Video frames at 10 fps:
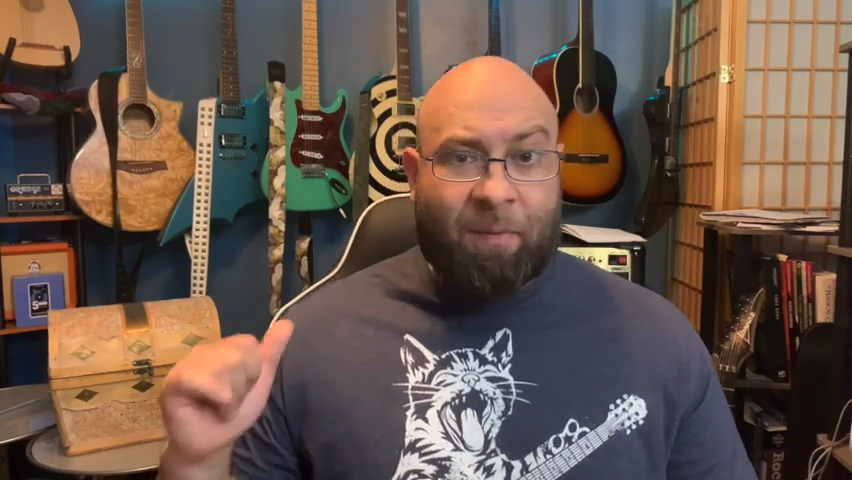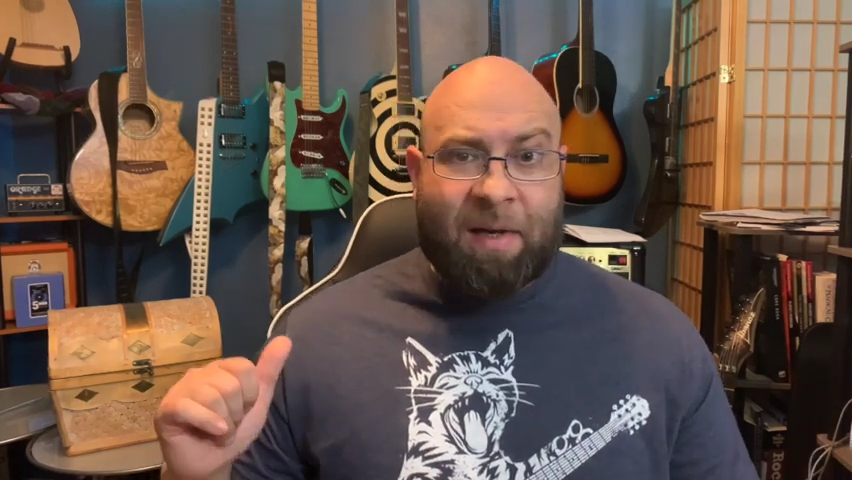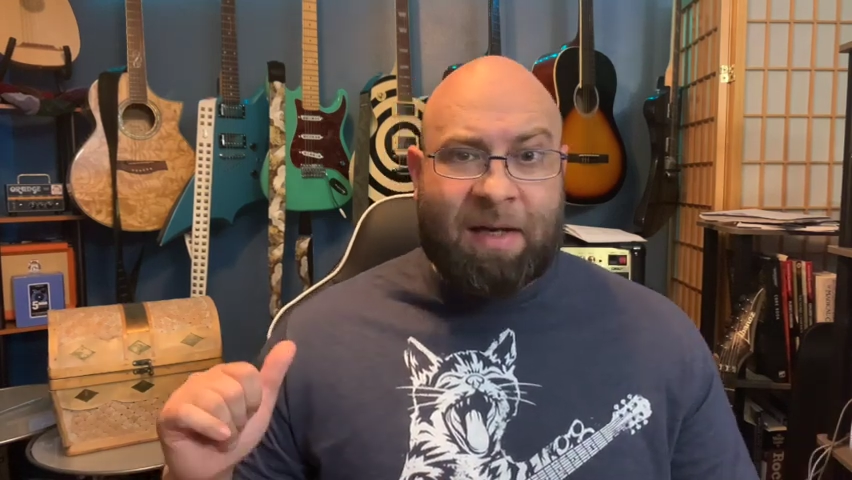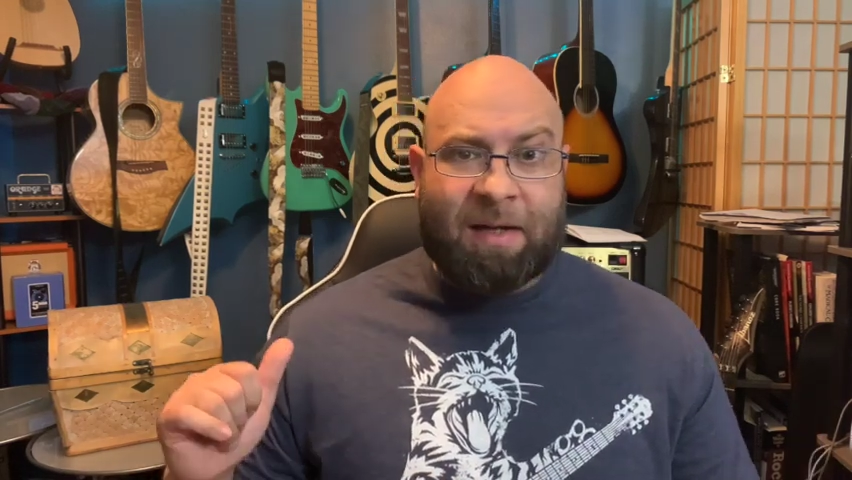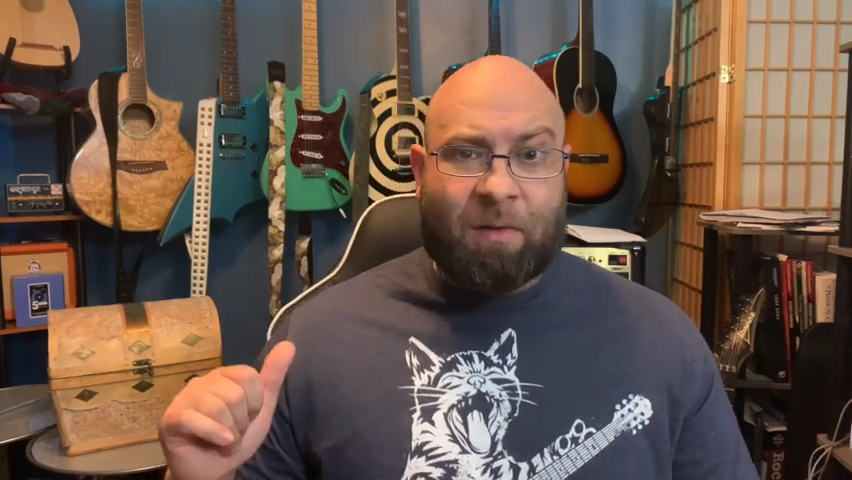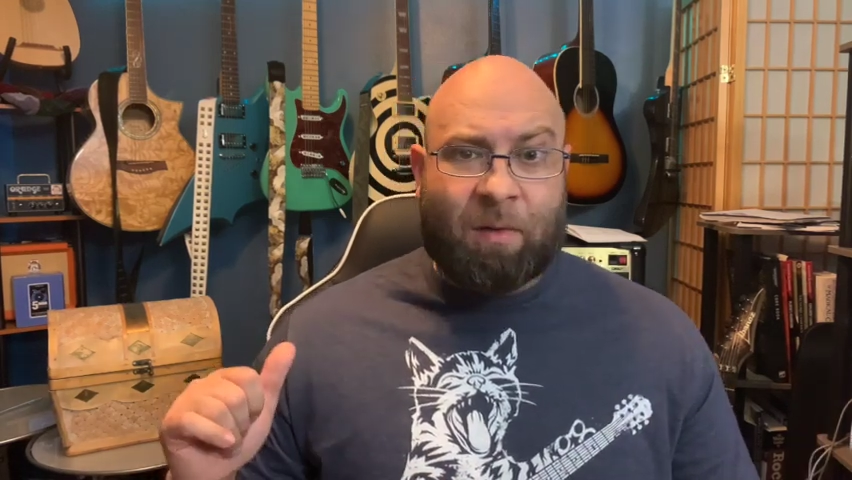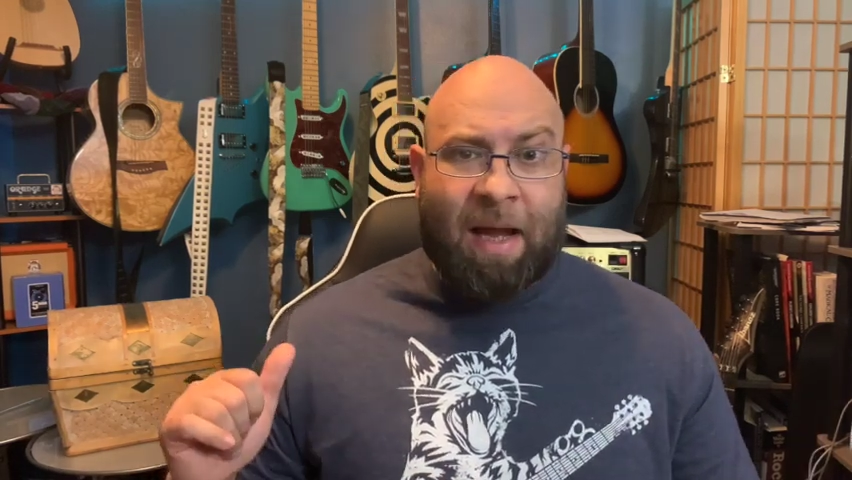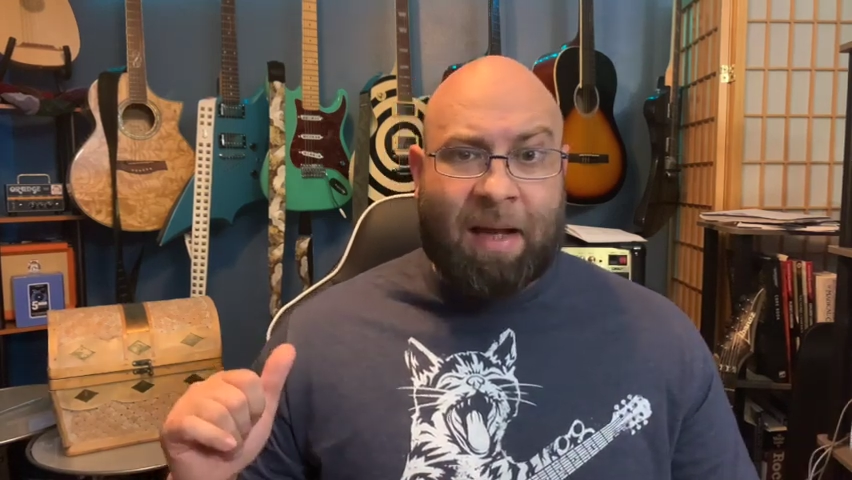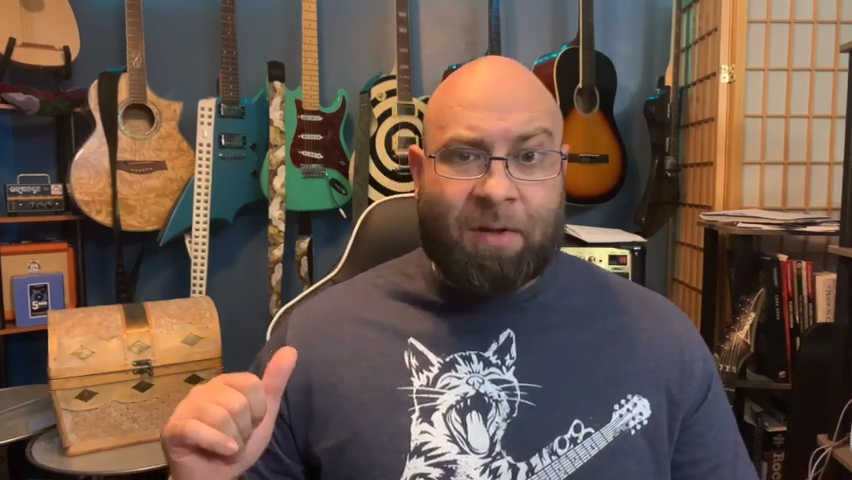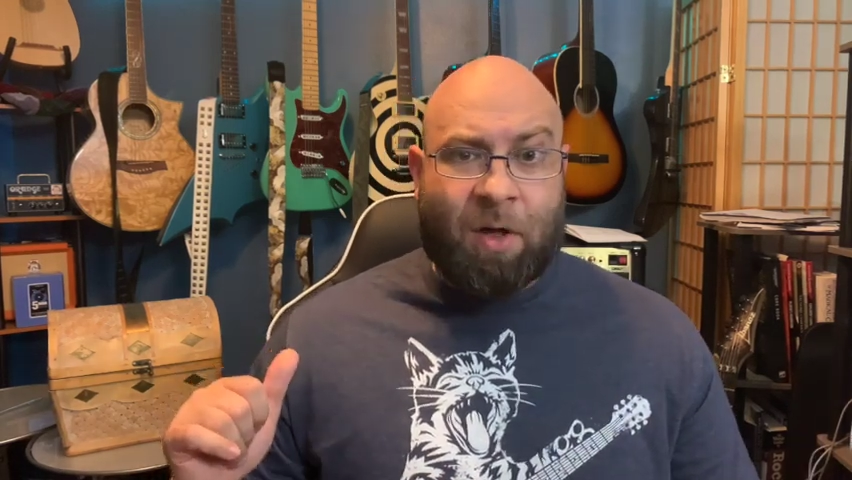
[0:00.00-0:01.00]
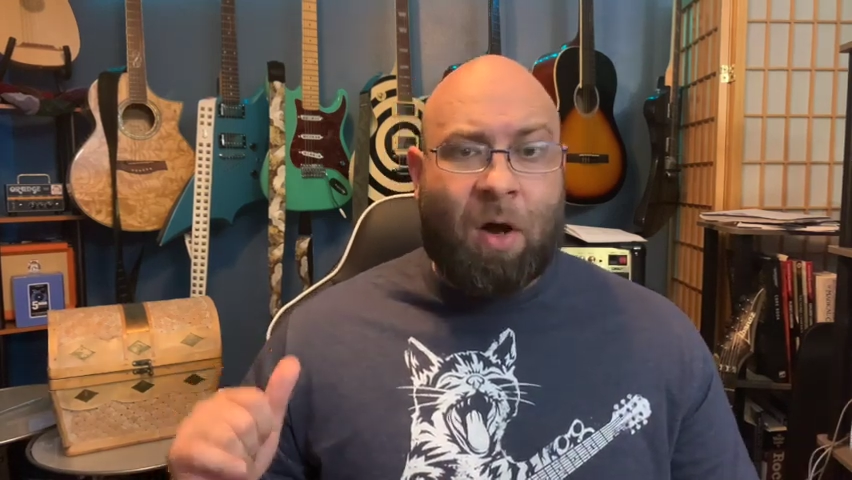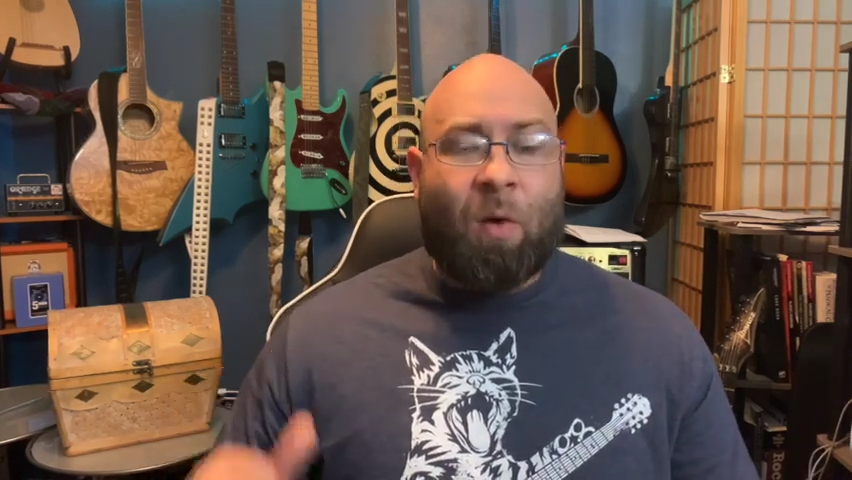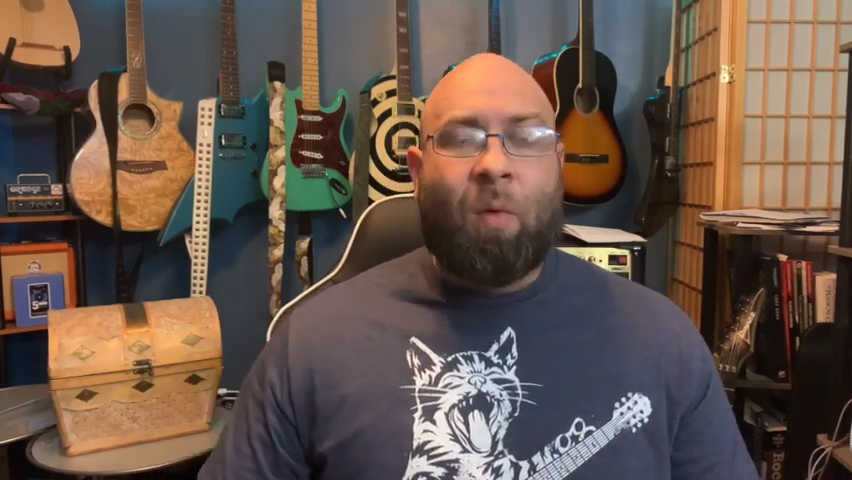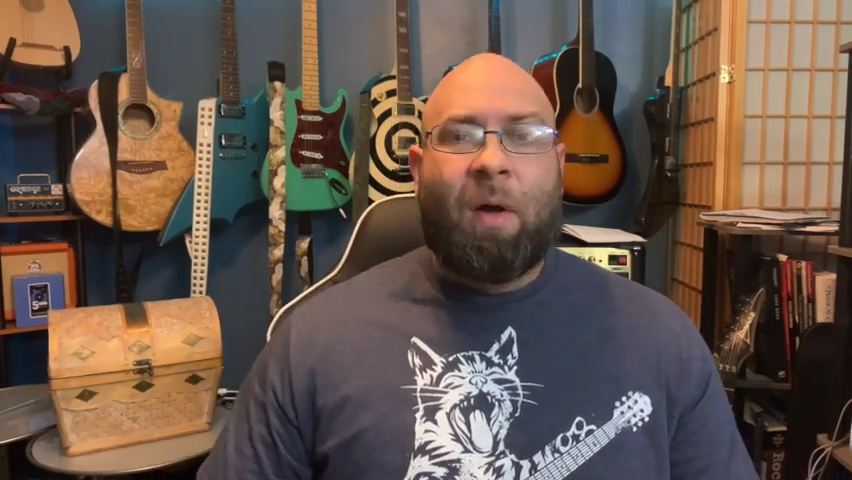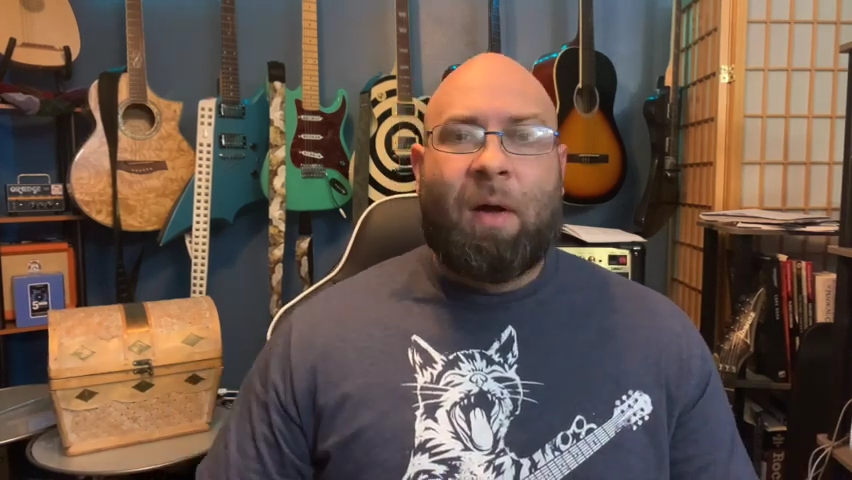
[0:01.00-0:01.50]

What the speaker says: we need to get to Logan, go.